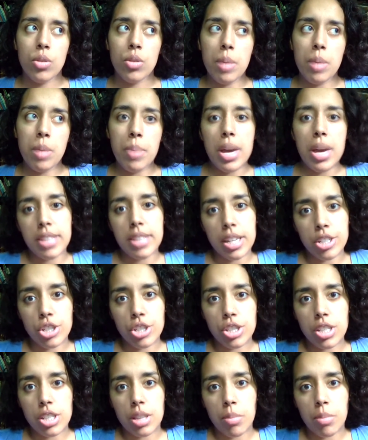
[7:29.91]
they pay
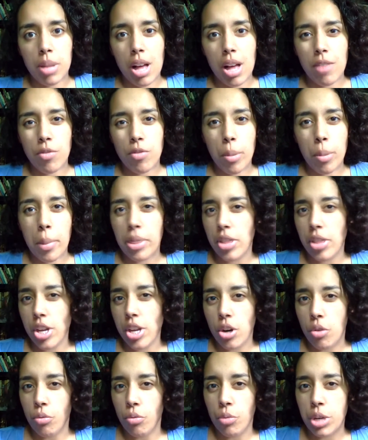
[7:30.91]
attention to the platform, but they
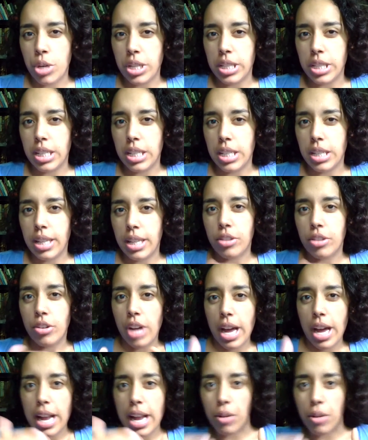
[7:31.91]
don't really like they're
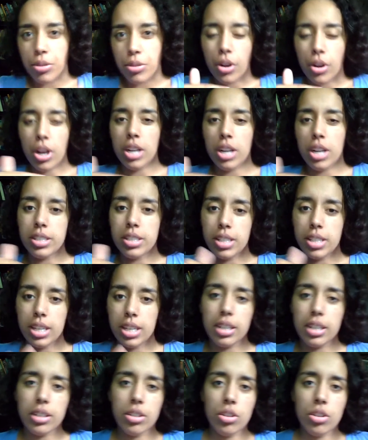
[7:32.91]
not out there
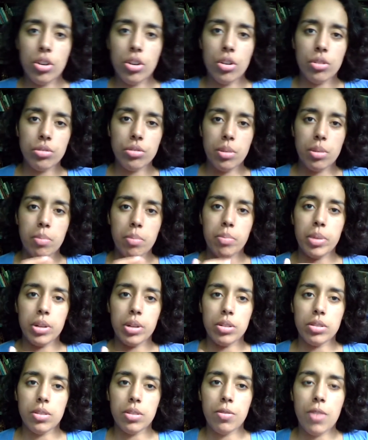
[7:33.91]
hunting, you know, to
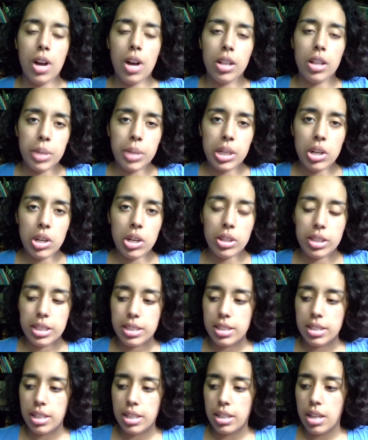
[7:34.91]
build a following on
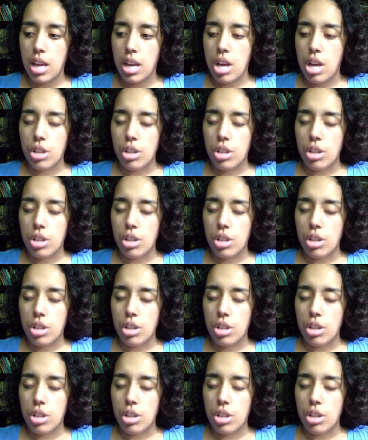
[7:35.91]
LinkedIn.